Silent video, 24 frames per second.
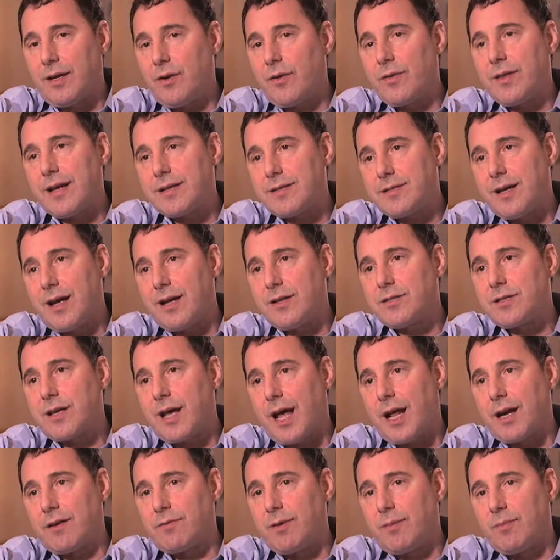know that sounds
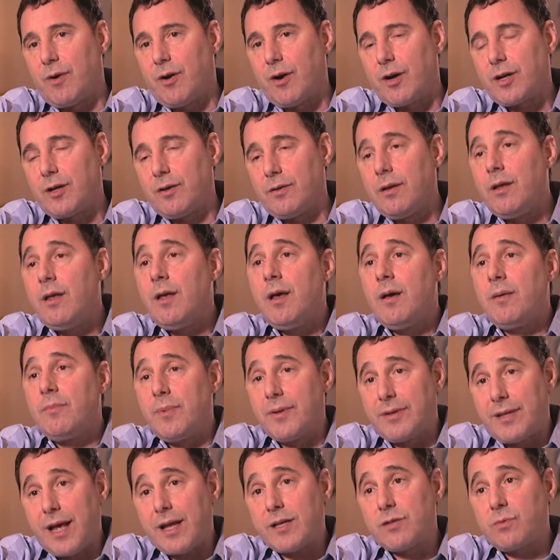kind of remarkable,
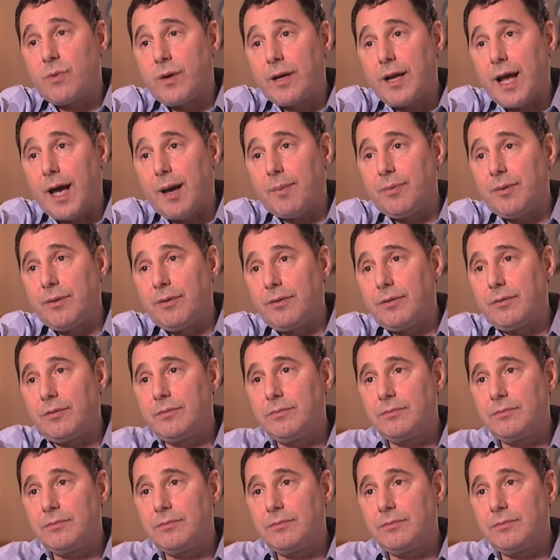but that's what happened.